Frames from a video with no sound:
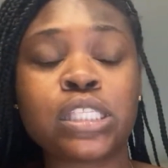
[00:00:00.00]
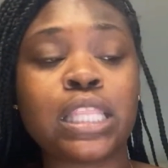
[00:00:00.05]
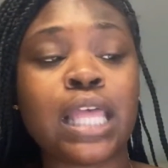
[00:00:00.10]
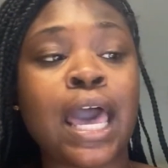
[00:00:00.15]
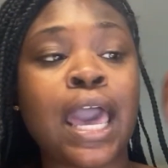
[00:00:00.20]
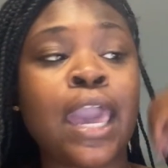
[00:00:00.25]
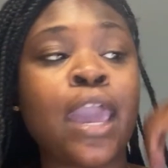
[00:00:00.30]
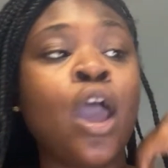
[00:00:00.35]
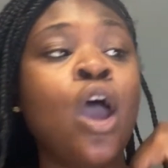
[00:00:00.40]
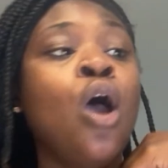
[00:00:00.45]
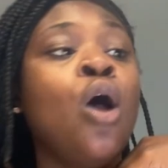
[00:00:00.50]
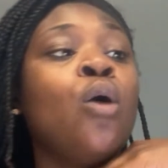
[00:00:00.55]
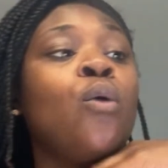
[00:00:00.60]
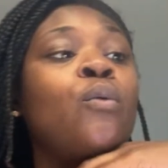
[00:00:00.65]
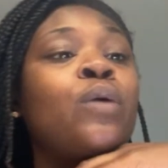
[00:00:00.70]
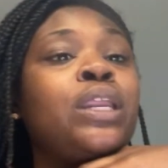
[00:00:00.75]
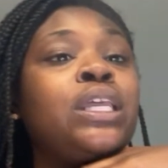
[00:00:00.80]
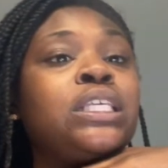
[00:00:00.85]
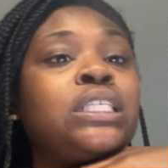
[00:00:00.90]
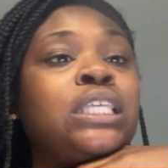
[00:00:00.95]
Like,
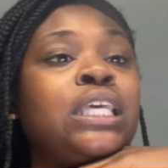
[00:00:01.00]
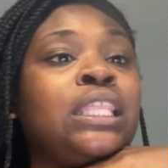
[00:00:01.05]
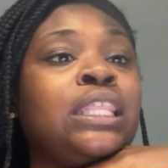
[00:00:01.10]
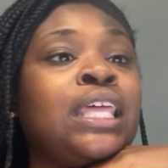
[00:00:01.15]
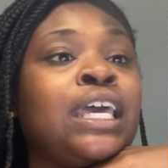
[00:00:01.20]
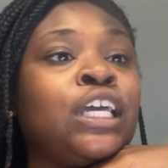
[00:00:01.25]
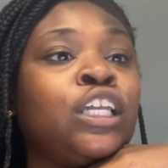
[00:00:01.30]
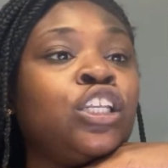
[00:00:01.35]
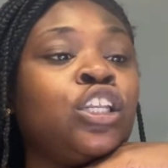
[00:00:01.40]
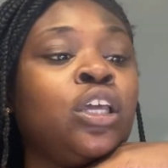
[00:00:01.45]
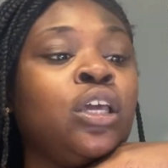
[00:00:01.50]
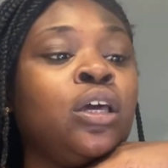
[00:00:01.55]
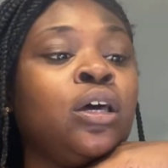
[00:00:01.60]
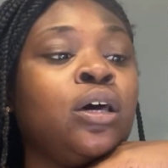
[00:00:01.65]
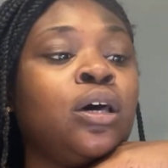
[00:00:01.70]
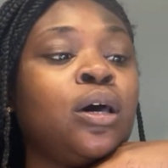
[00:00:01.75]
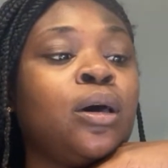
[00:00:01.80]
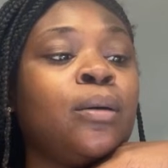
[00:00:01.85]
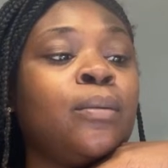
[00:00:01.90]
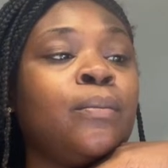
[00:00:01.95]
what is it
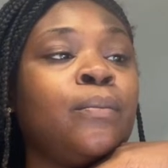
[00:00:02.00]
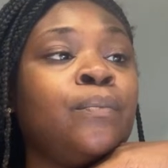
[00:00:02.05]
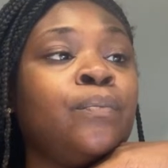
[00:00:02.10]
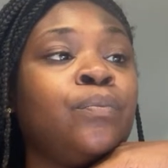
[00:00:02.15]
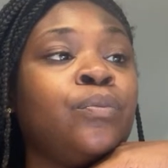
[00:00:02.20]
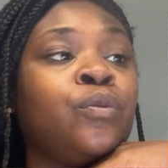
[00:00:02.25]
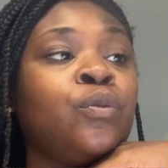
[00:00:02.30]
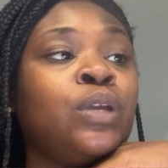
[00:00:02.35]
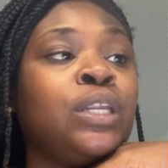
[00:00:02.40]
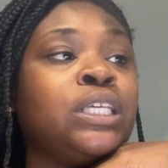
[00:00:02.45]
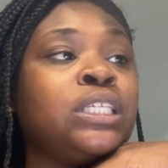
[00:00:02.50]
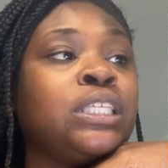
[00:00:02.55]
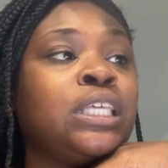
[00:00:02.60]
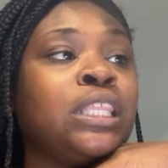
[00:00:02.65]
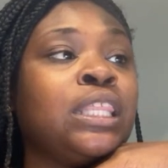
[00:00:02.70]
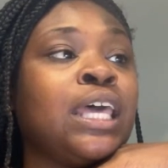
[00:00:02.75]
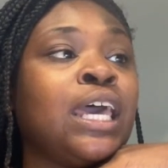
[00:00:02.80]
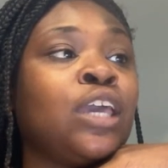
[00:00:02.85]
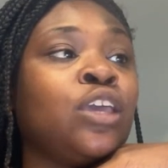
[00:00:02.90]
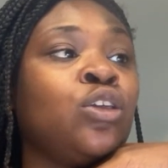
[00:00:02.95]

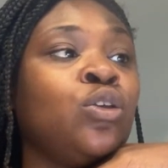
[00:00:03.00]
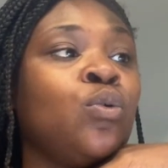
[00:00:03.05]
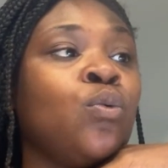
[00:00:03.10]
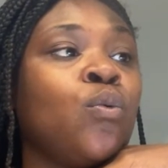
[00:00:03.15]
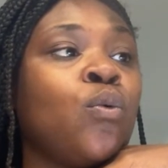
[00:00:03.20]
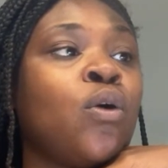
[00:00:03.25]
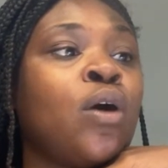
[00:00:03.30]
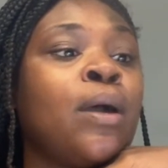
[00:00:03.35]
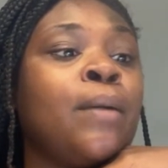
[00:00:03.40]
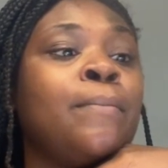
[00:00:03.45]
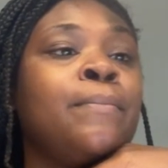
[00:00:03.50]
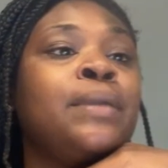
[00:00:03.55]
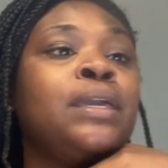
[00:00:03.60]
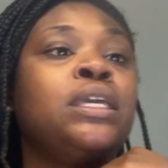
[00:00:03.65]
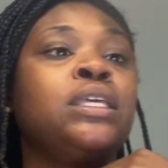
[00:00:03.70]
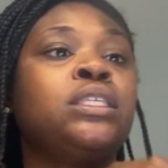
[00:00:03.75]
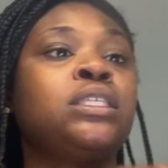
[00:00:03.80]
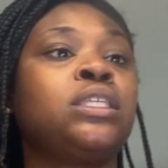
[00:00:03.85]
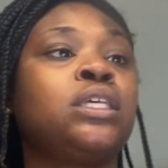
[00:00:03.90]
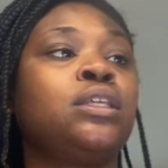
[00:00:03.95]
that you want
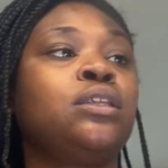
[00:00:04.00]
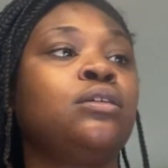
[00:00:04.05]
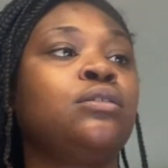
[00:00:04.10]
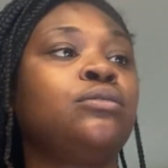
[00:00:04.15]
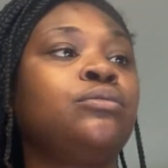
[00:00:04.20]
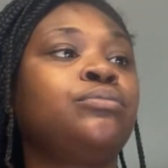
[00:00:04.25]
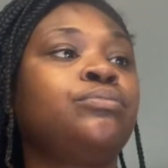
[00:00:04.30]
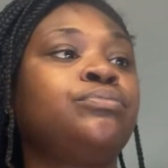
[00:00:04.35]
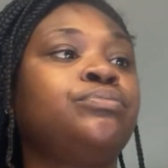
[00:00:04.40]
me to do?